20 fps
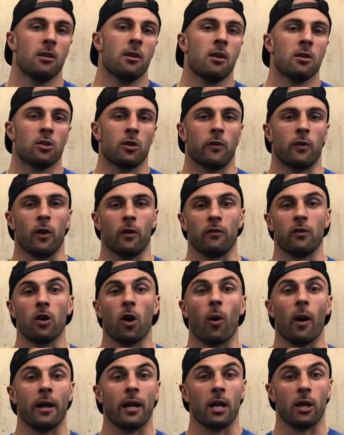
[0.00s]
So if you have
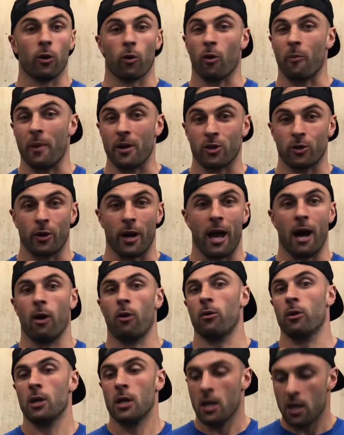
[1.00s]
no idea and you don't measure it out,
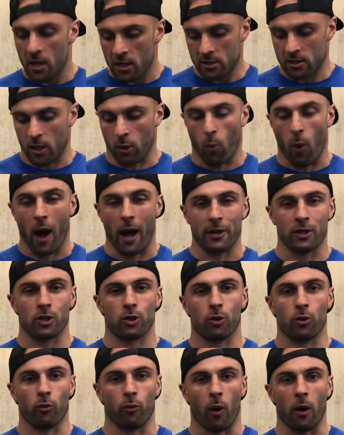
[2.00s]
set a watch,
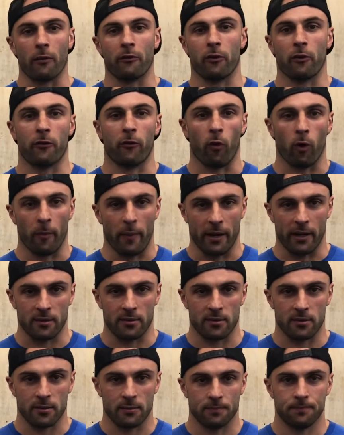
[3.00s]
run for 4
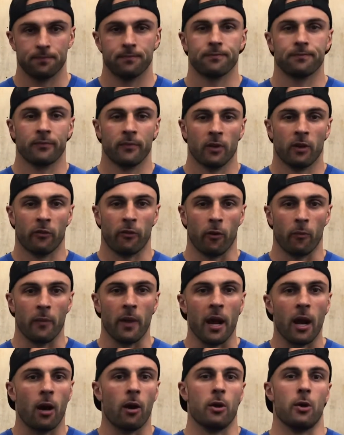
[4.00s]
minutes. From
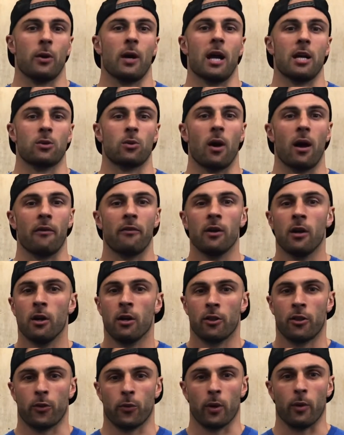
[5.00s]
there, you guys will have
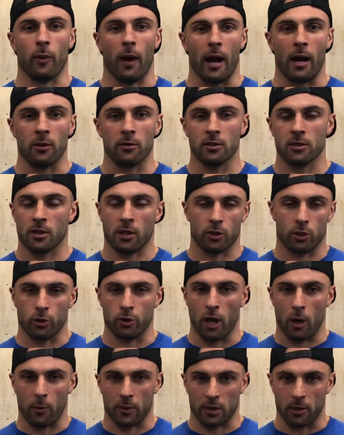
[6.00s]
3 rounds because you're
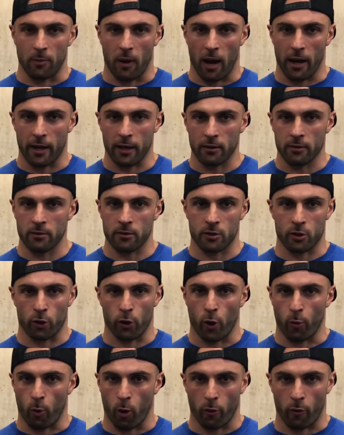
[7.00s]
done with the buy-in, so
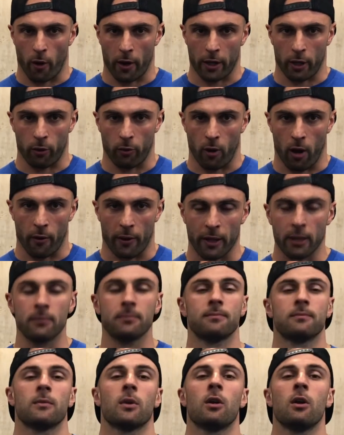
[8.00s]
no more running or rowing.
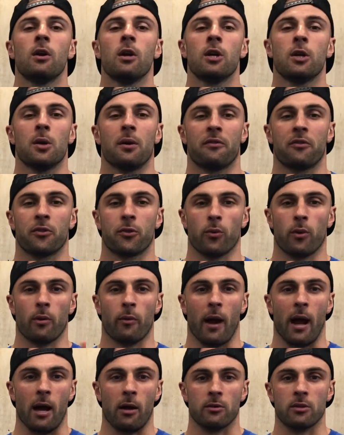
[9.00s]
You have 3
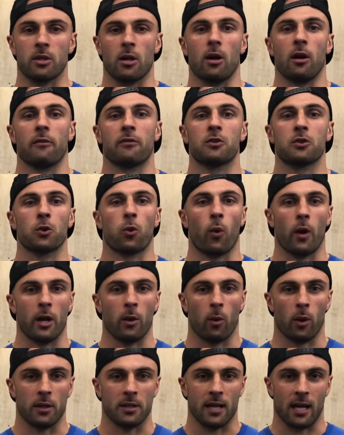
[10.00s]
rounds of
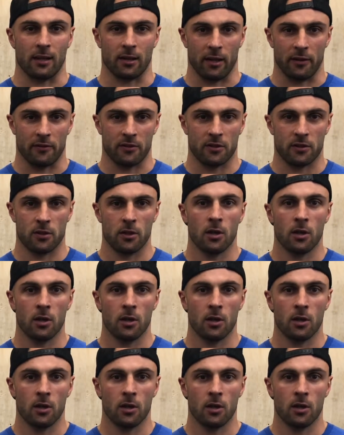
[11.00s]
21 deadlifts.